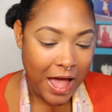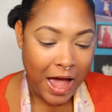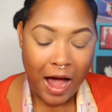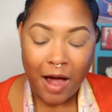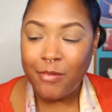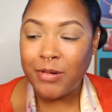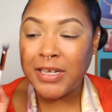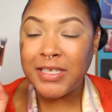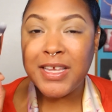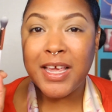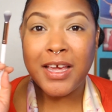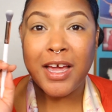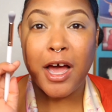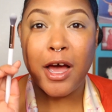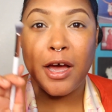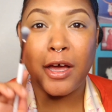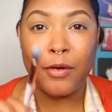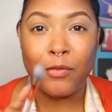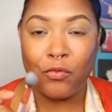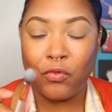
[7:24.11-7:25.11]
I'm going to take
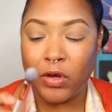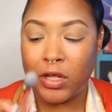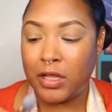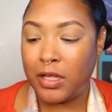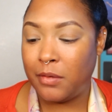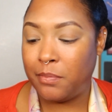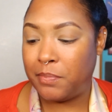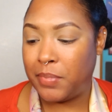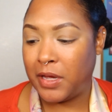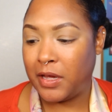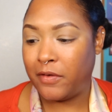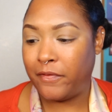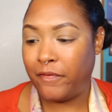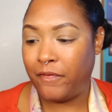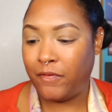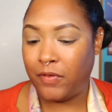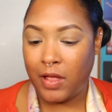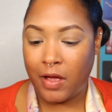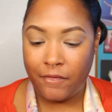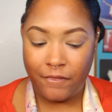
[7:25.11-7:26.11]
a really big
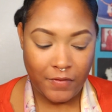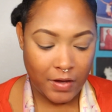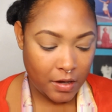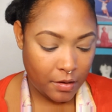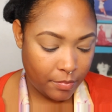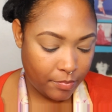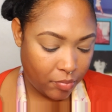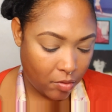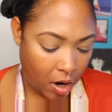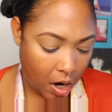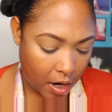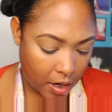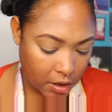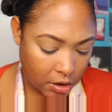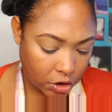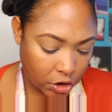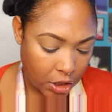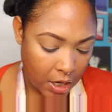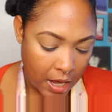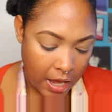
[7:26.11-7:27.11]
fluffy
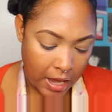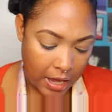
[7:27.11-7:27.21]
brush,